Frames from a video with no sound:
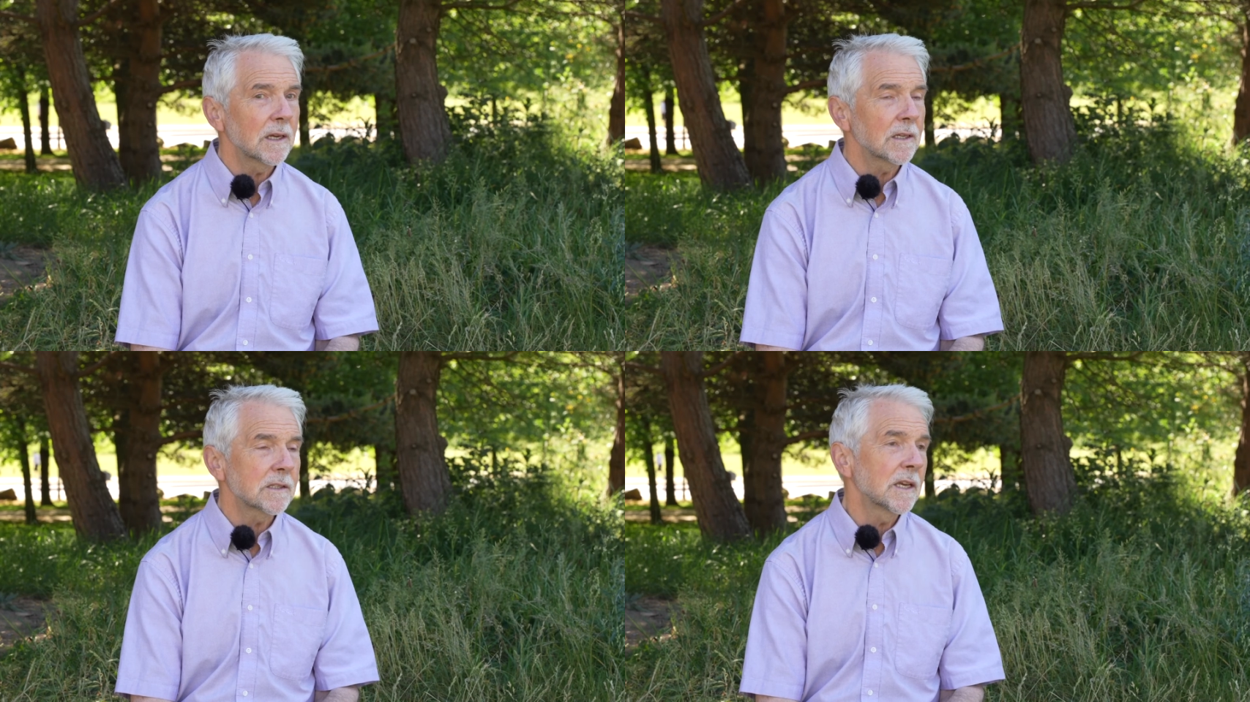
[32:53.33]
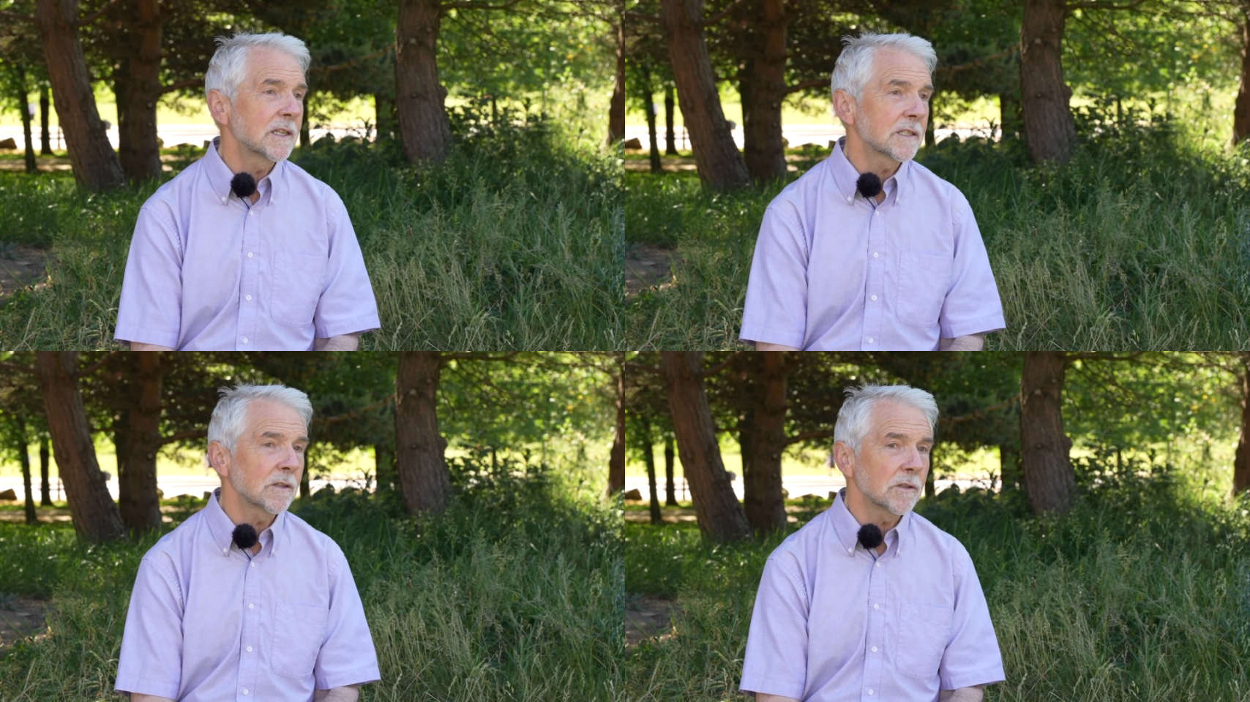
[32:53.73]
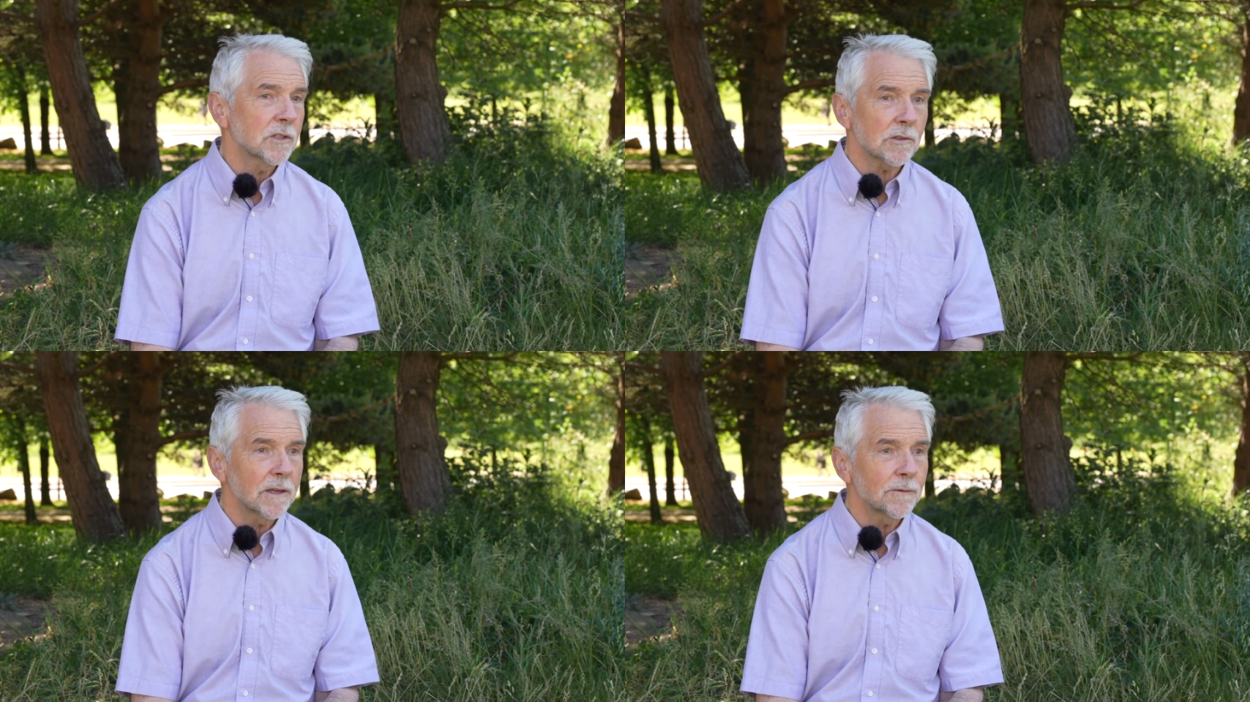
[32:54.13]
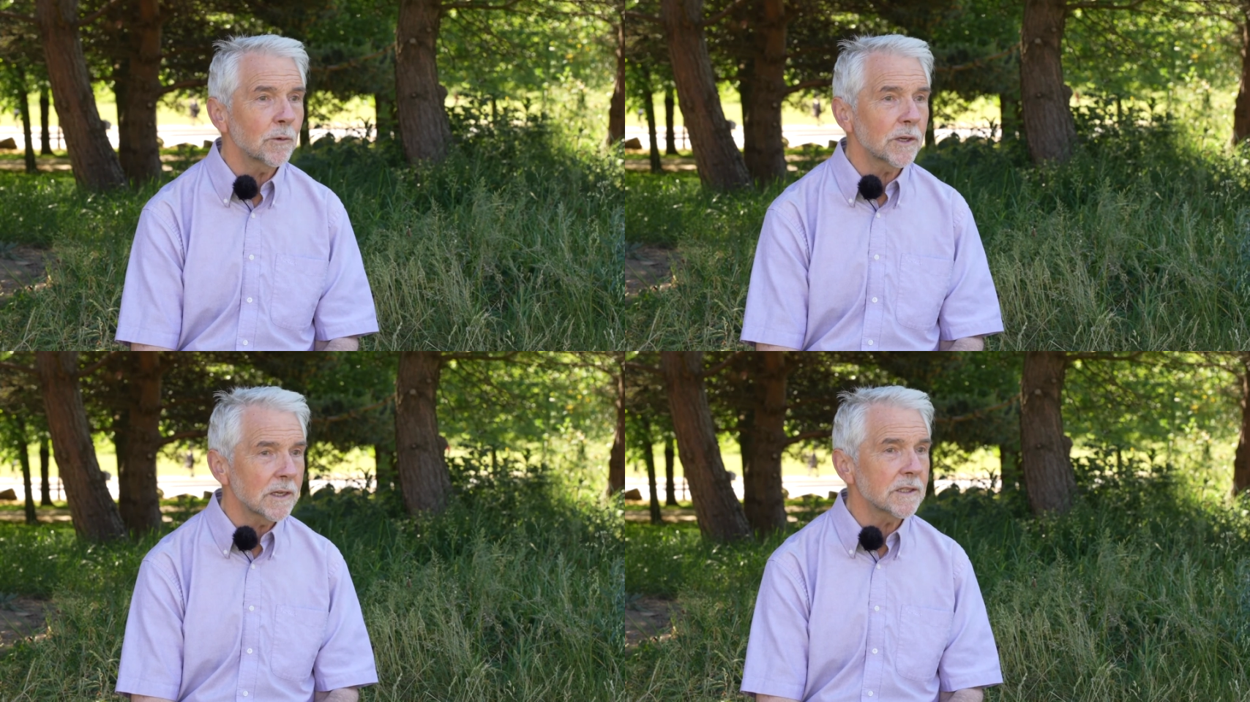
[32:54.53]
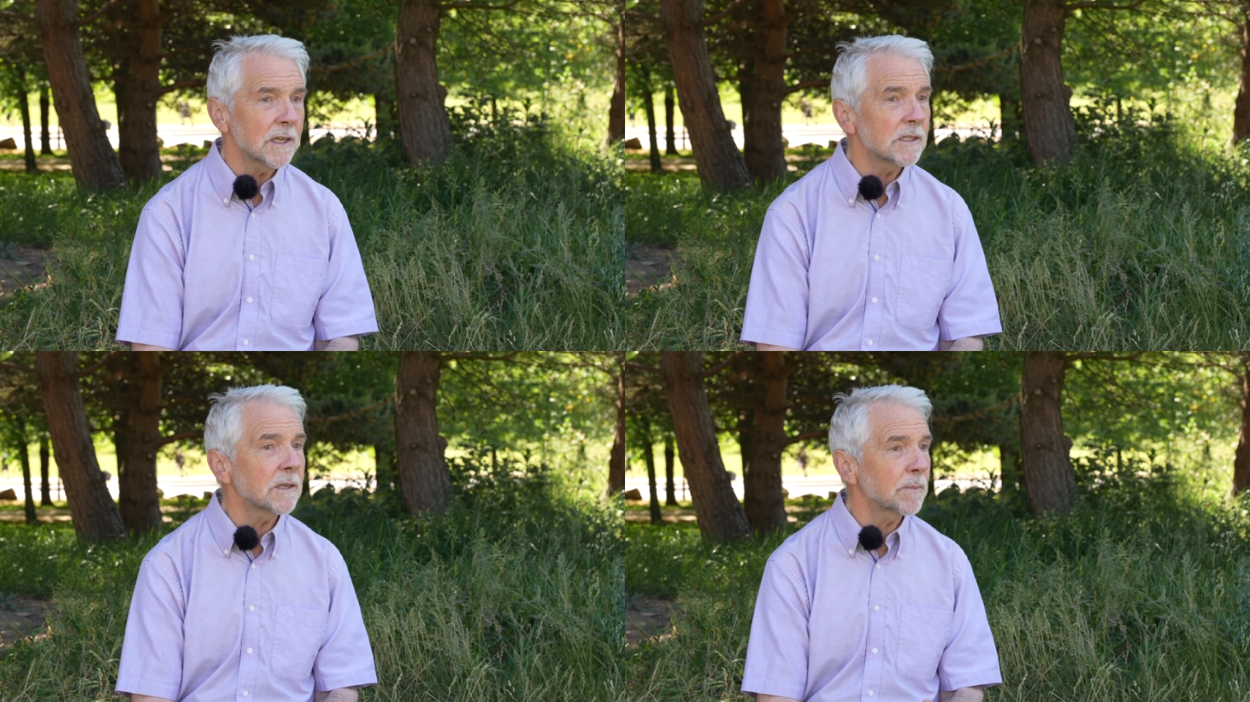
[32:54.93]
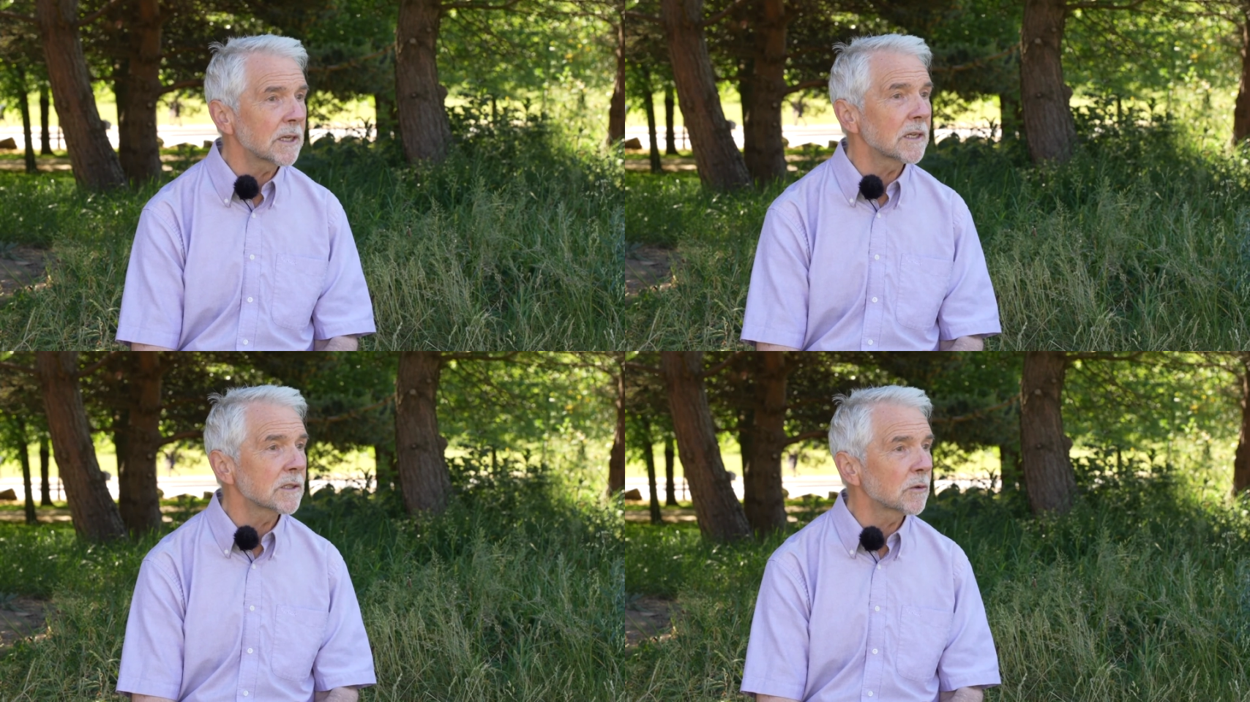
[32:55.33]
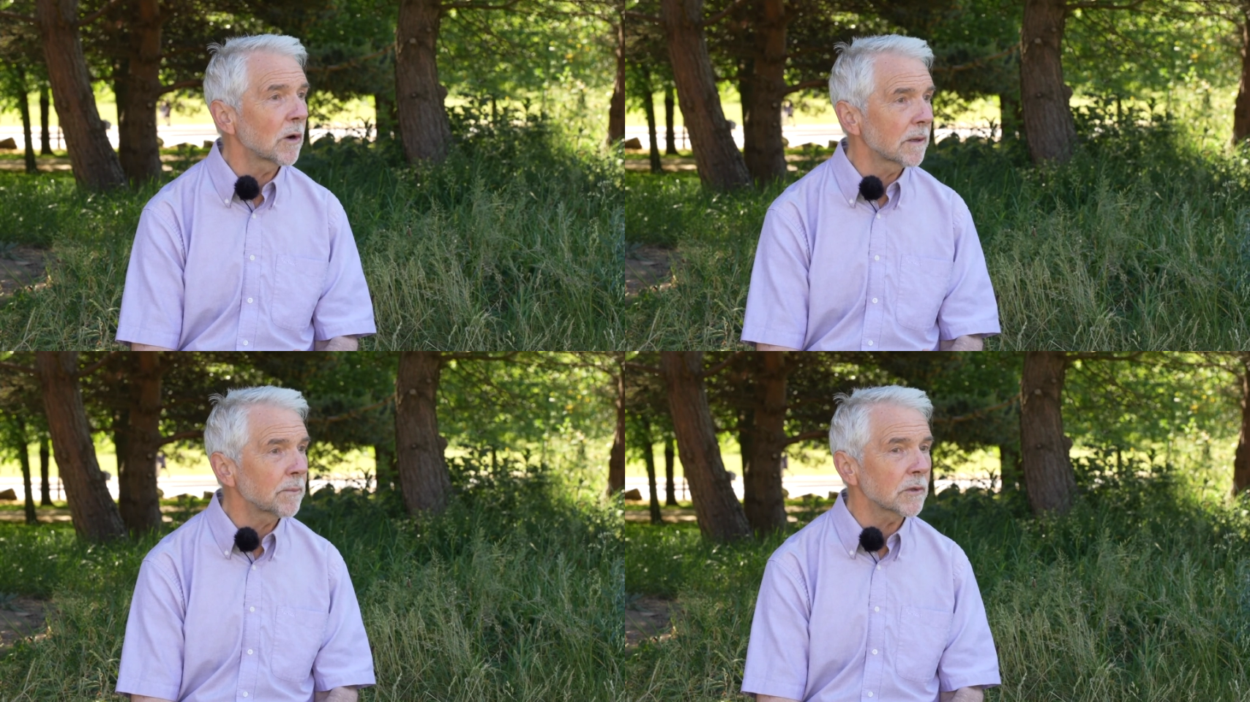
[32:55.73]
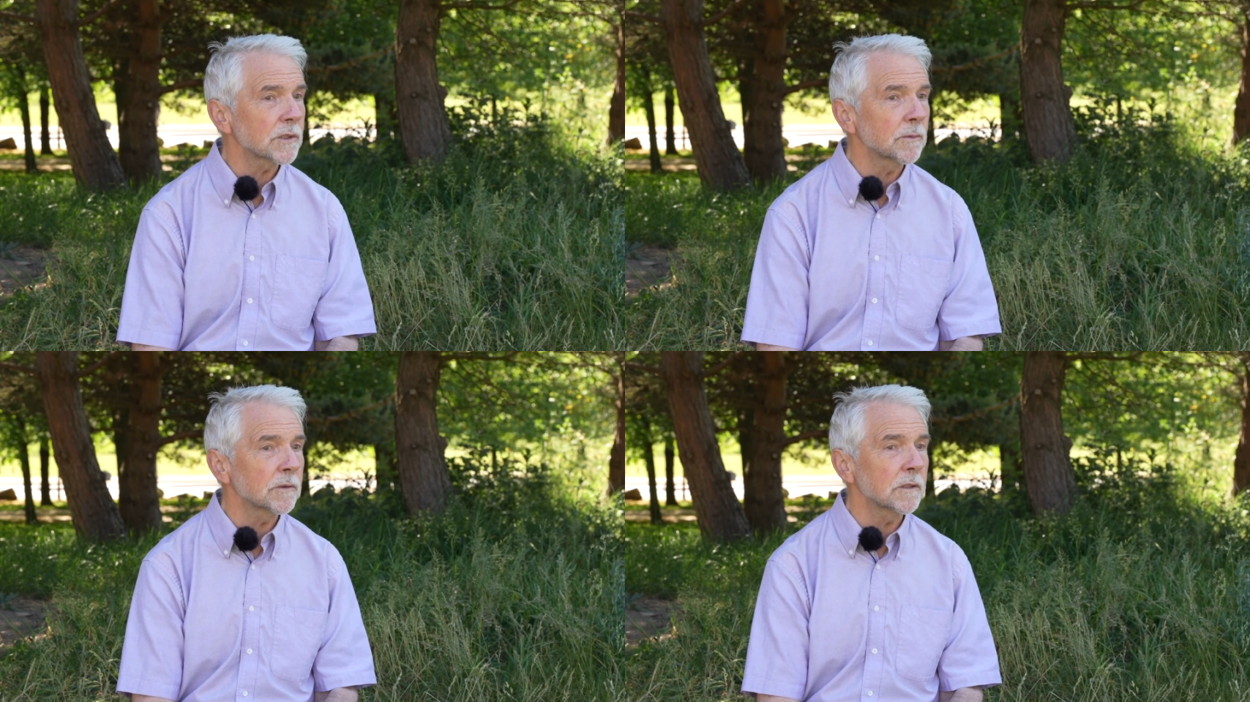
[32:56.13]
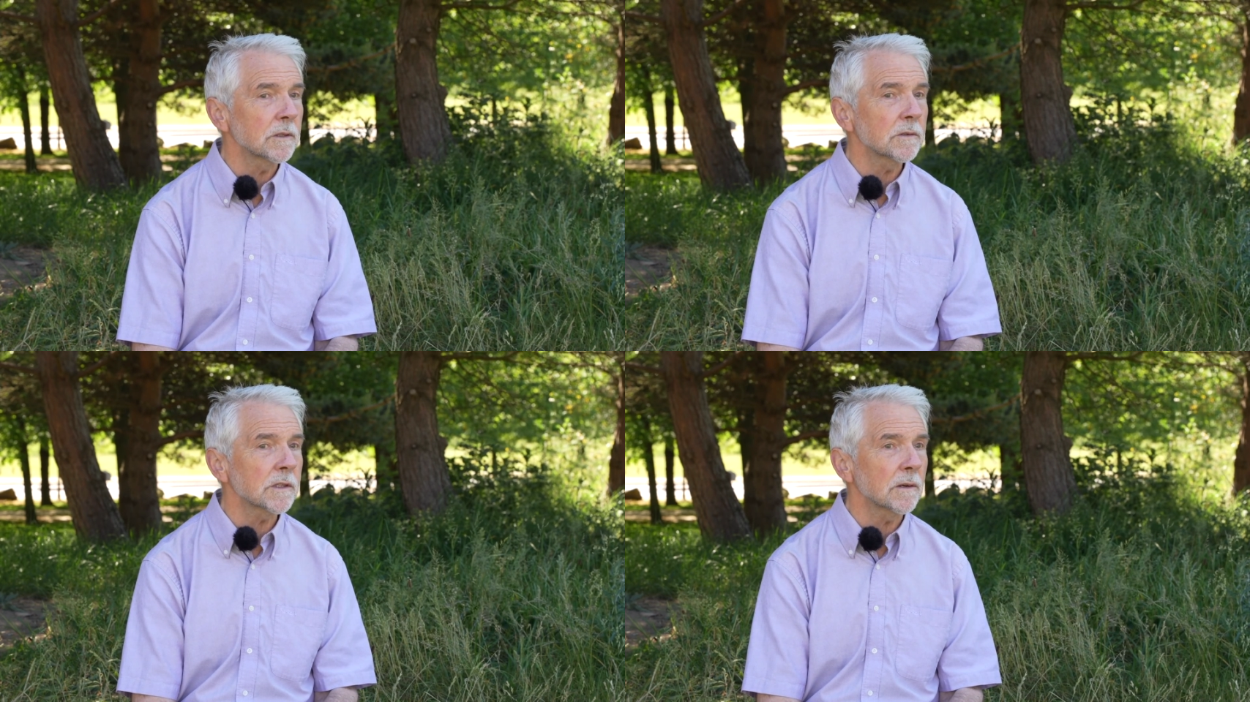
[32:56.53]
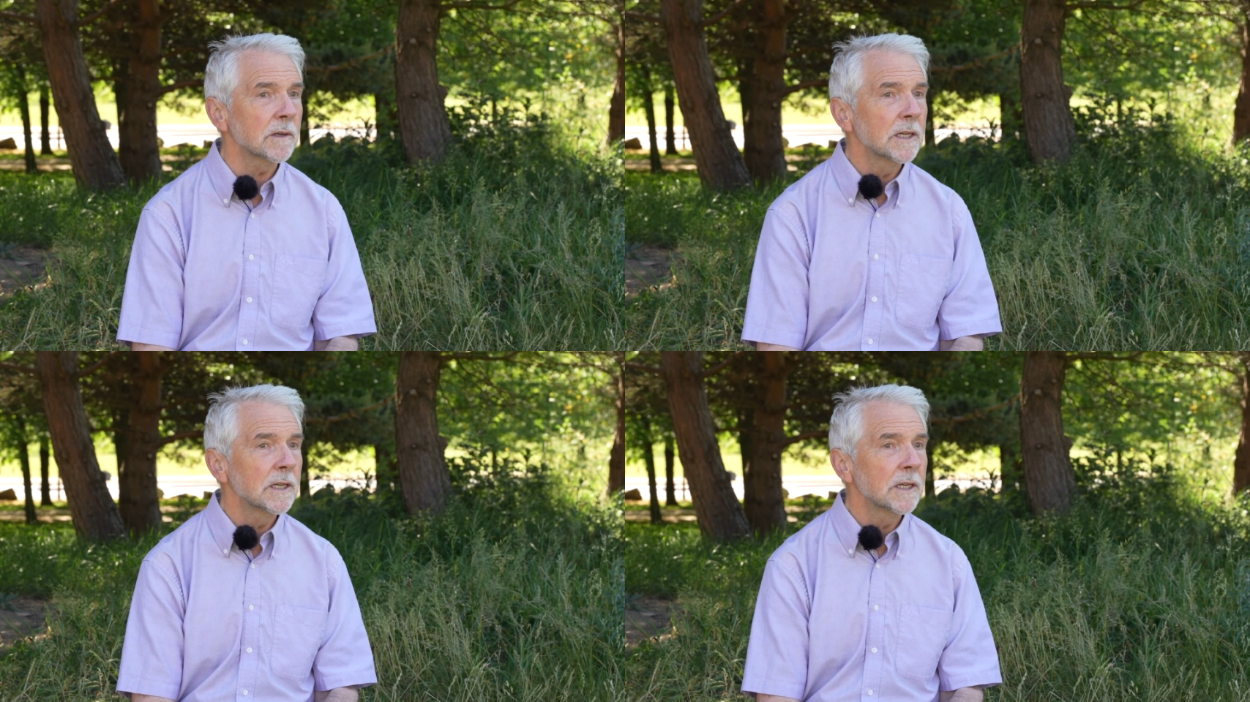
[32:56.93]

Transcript: It isn't straightforward, it isn't easy, but it is quite possible to do so.